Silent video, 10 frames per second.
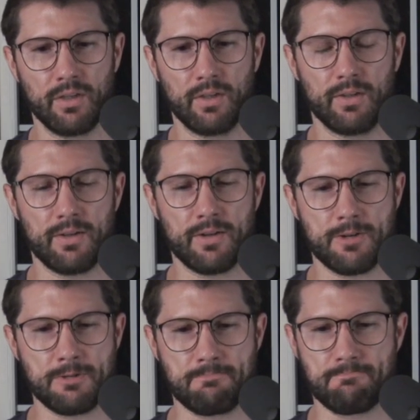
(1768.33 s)

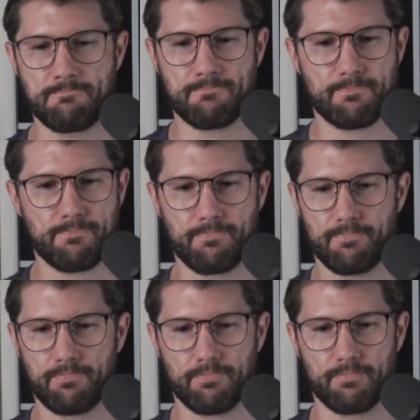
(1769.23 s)
I
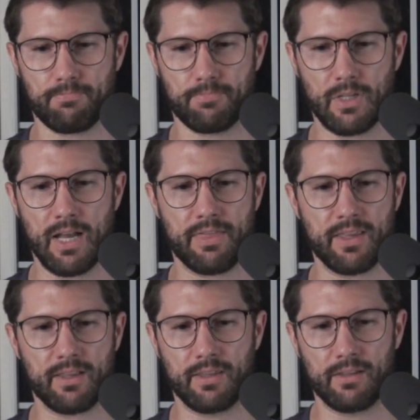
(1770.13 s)

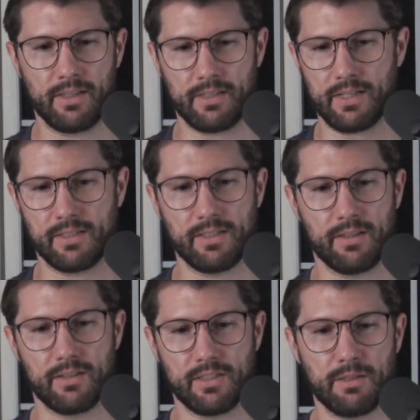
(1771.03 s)
think that, like I said,
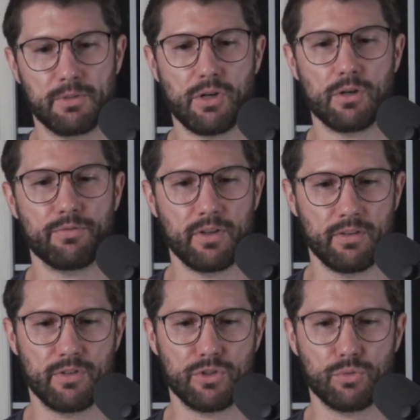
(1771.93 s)
the cinematography and
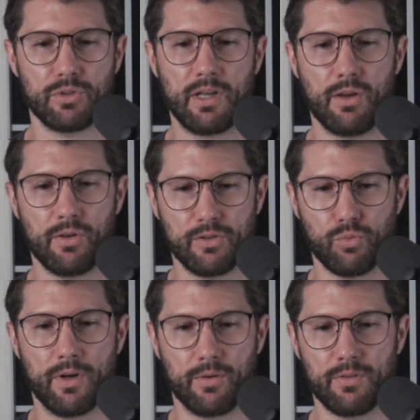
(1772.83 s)
visual style is
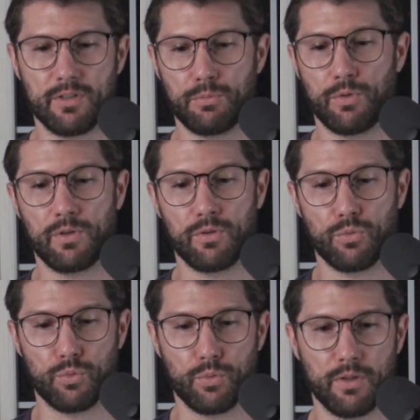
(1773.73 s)
where this movie
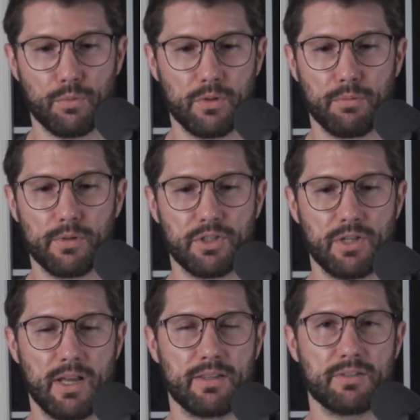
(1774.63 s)
really, really, really
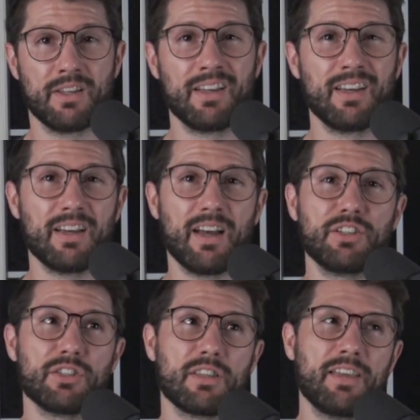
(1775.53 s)
shines. I
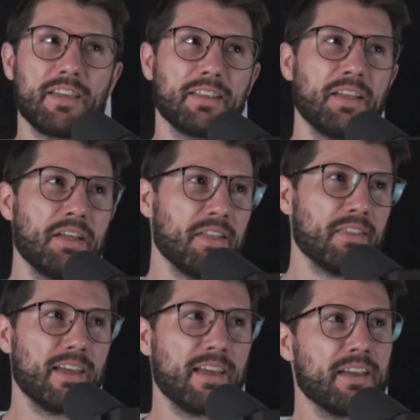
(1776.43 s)
just think
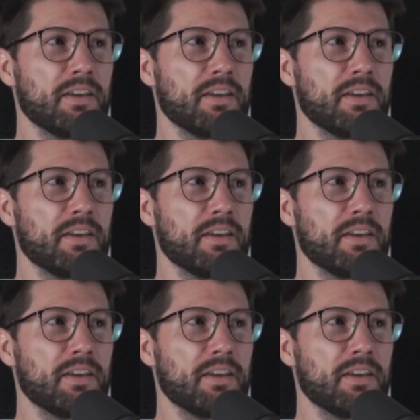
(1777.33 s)
they